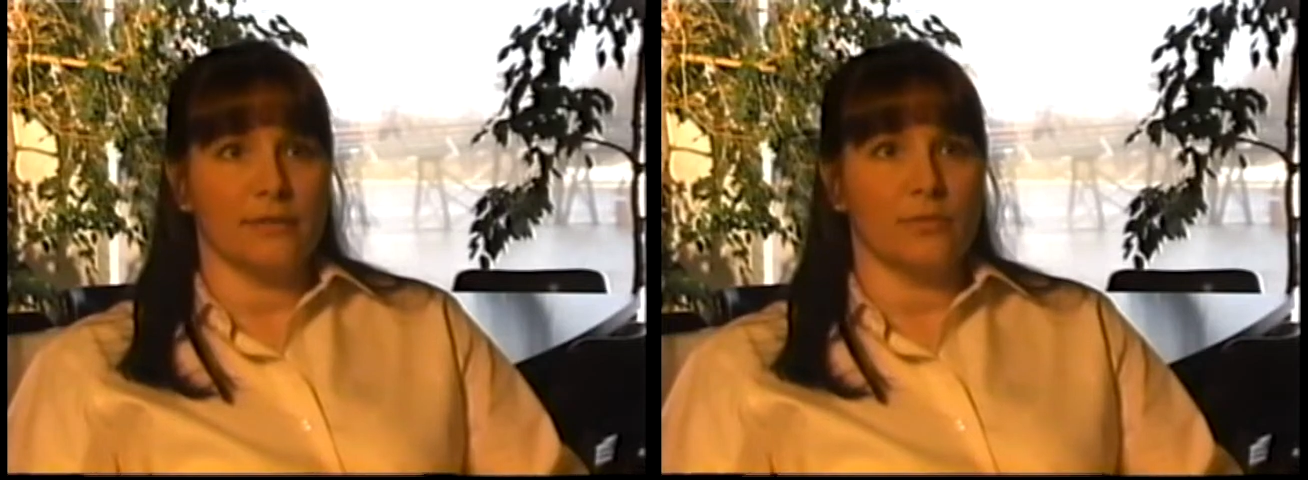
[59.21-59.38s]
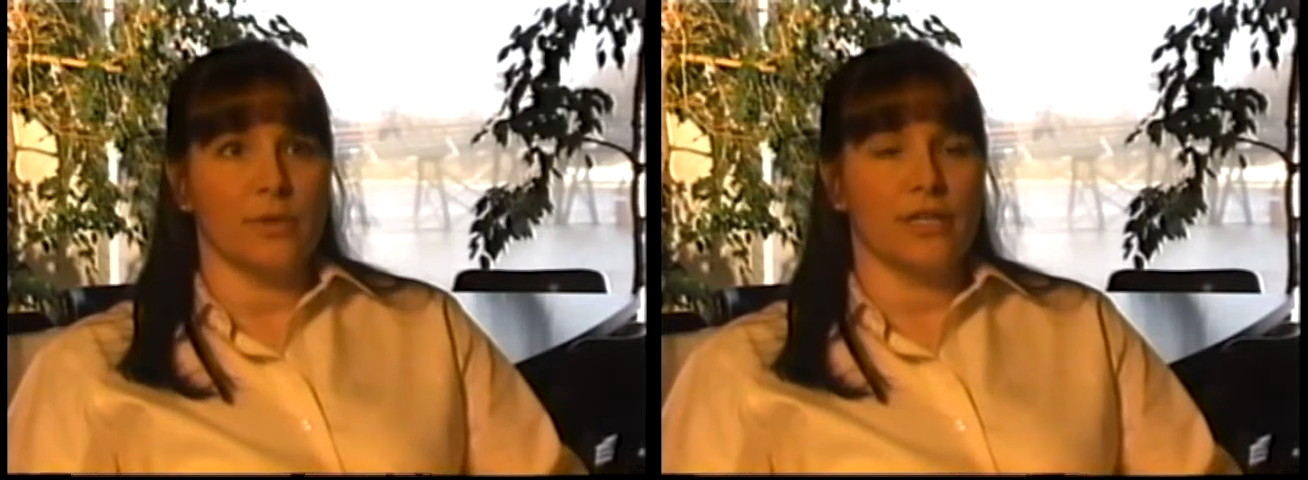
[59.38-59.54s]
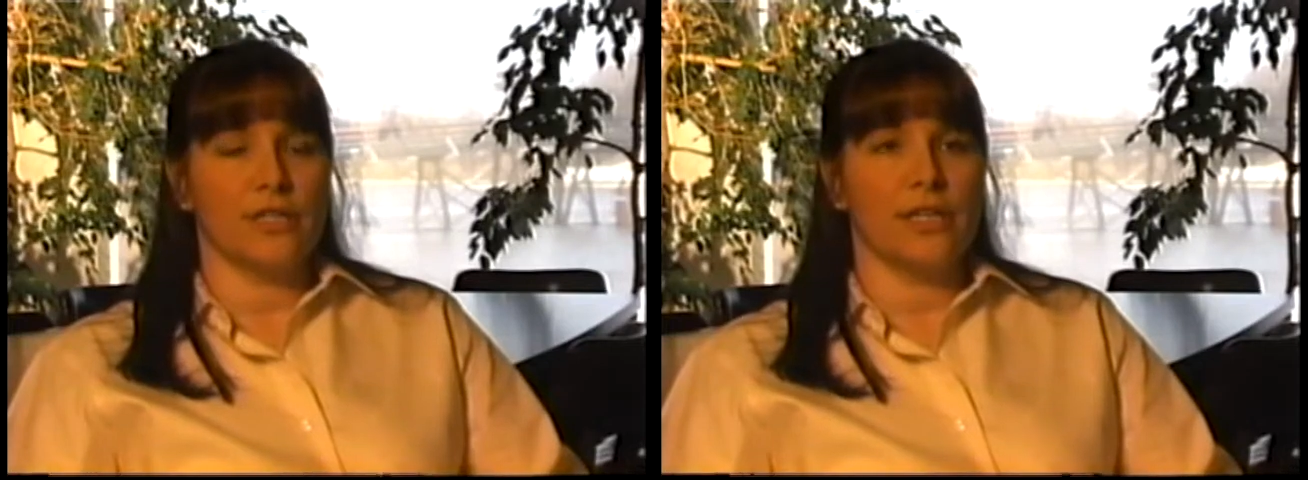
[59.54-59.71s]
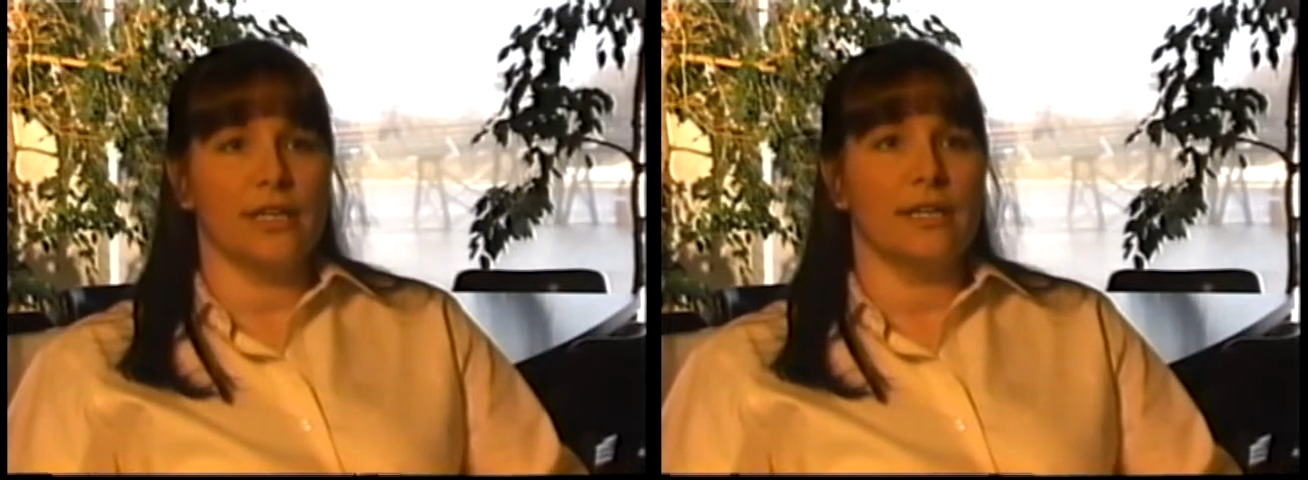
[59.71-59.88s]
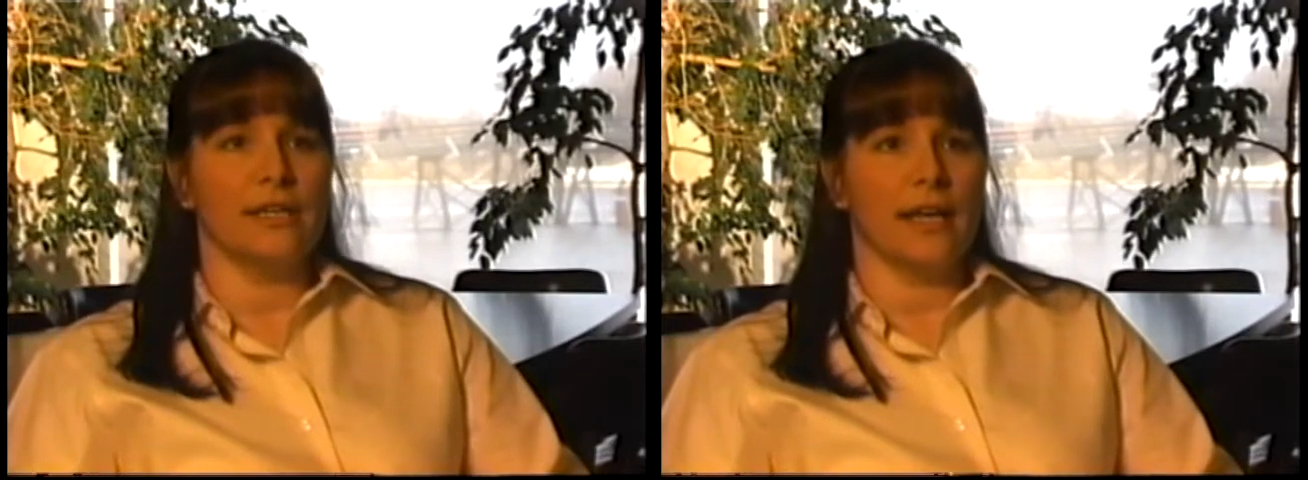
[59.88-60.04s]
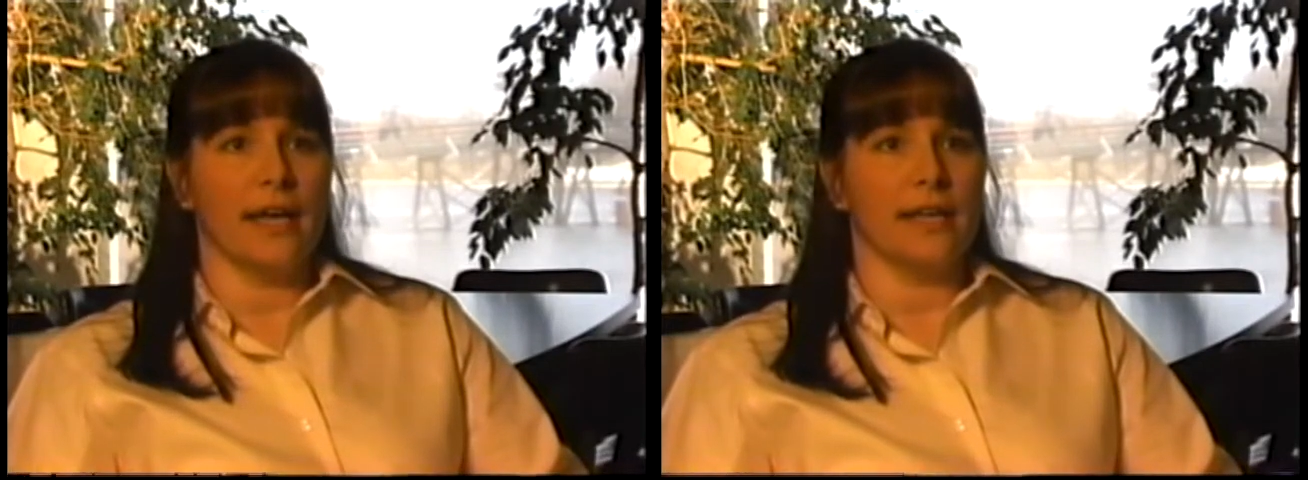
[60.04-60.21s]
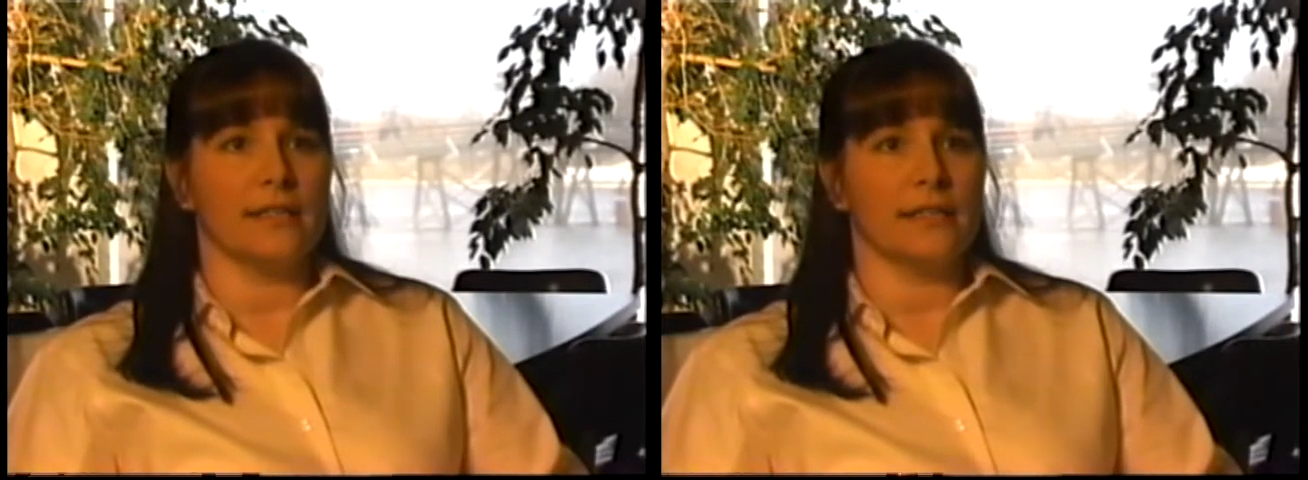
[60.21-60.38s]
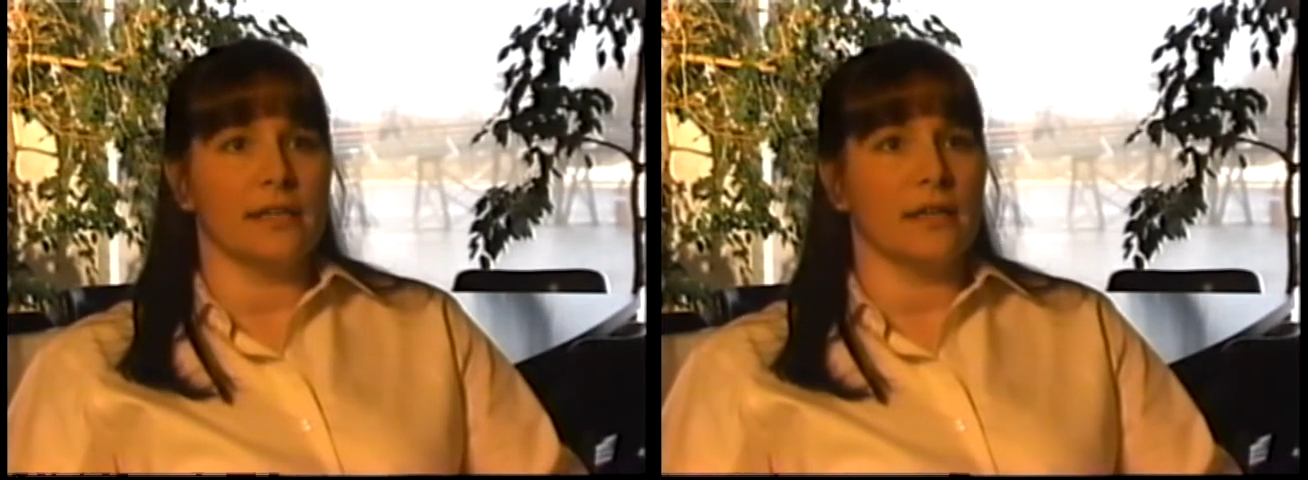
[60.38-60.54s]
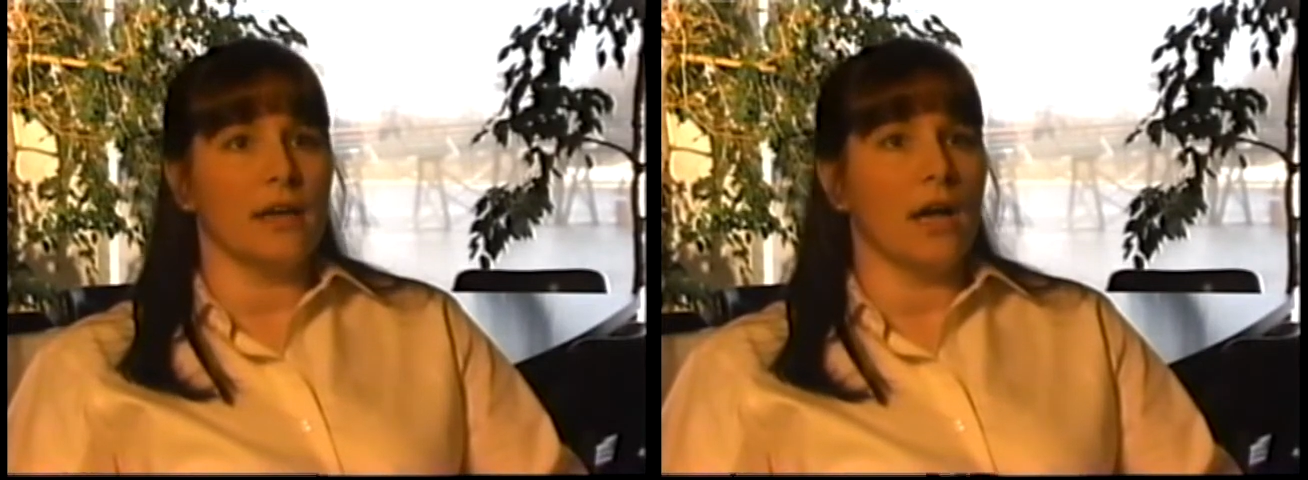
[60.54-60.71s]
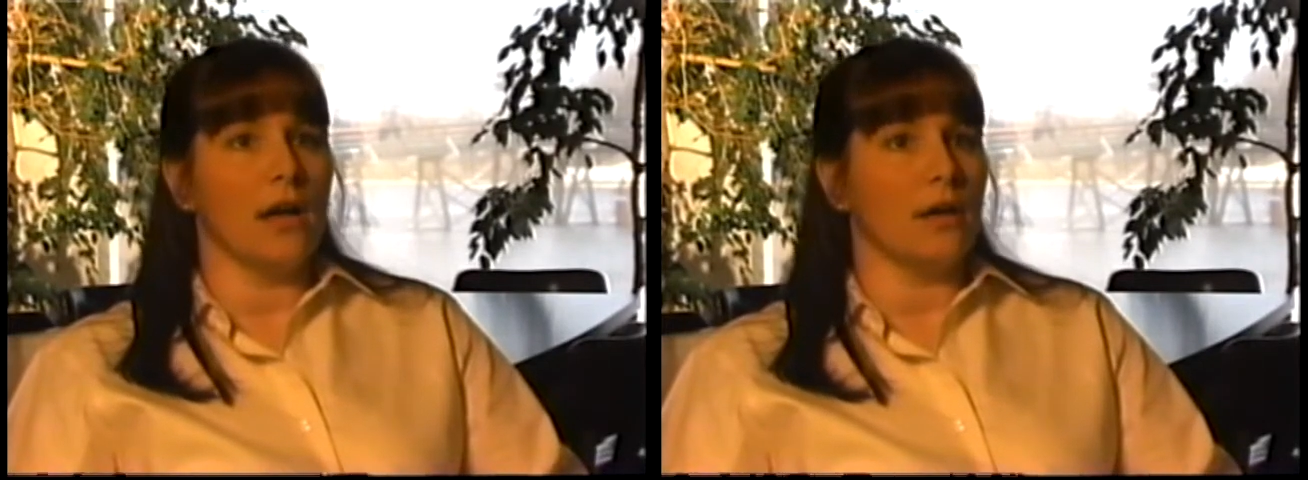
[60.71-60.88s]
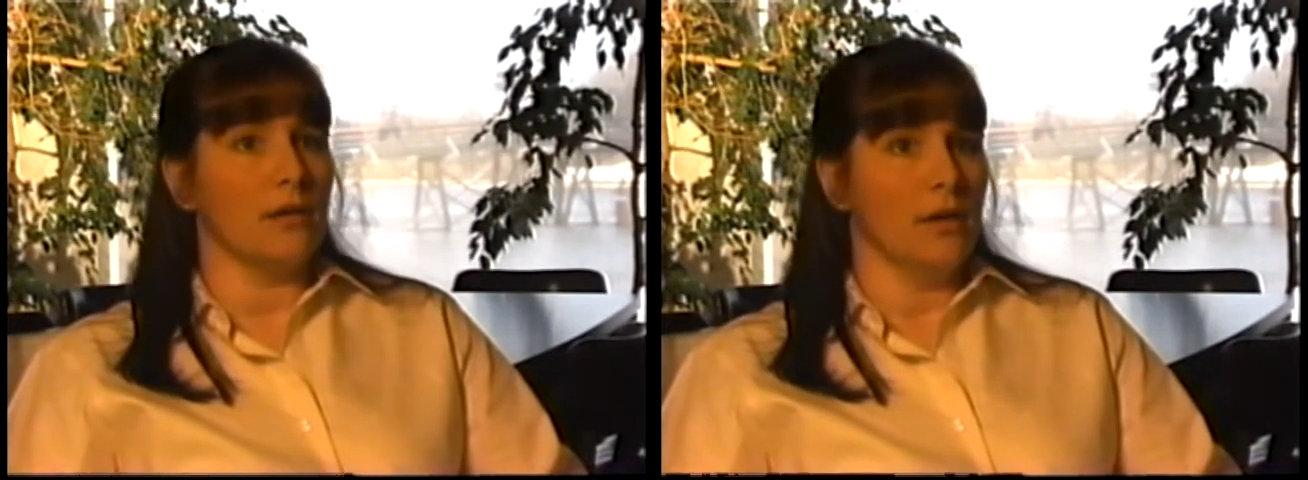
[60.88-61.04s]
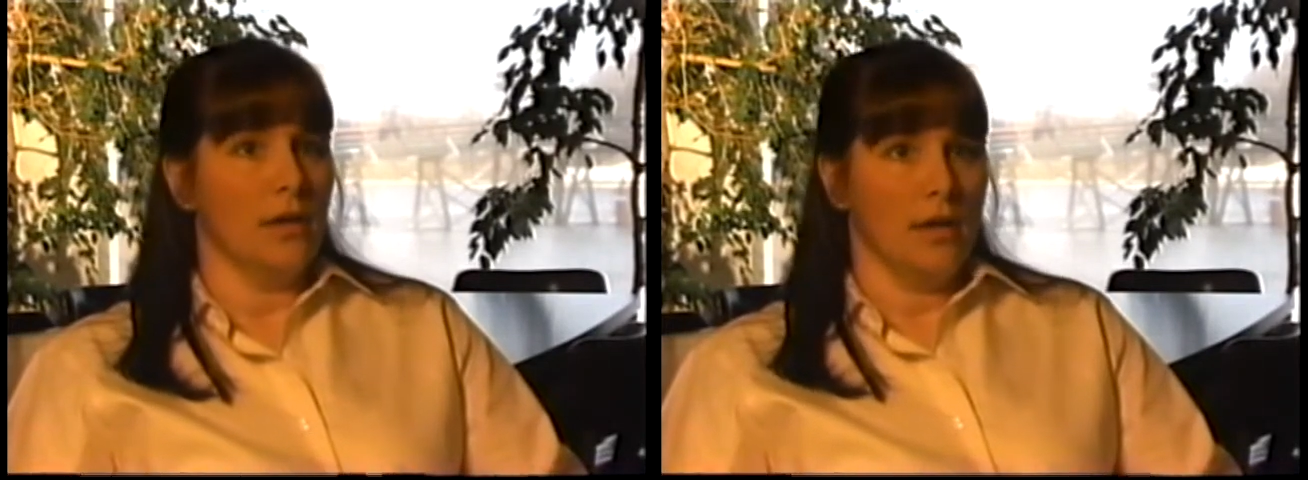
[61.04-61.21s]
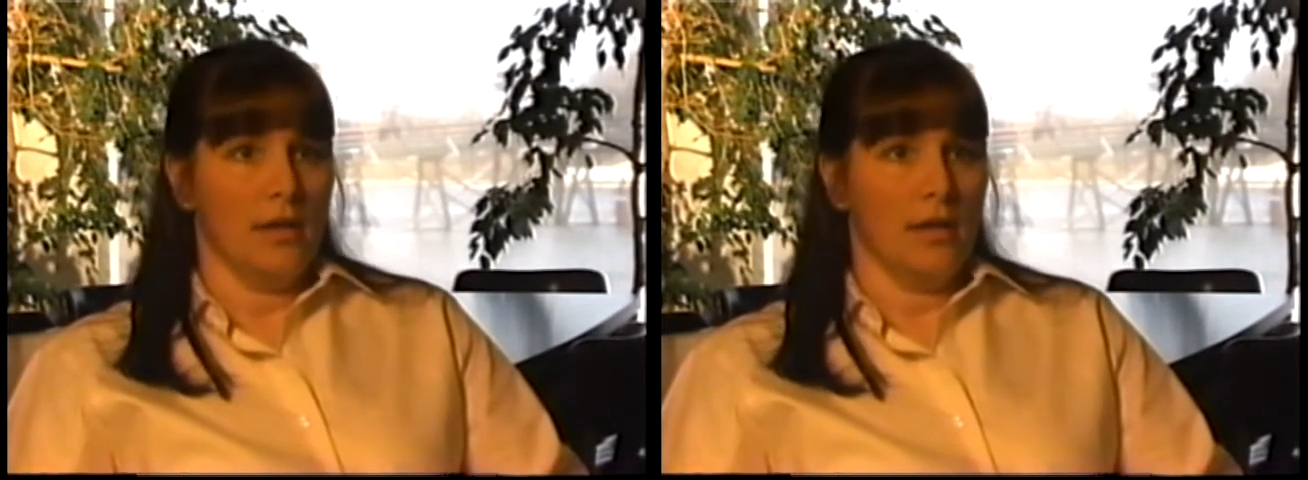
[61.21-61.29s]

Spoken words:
in which he gets a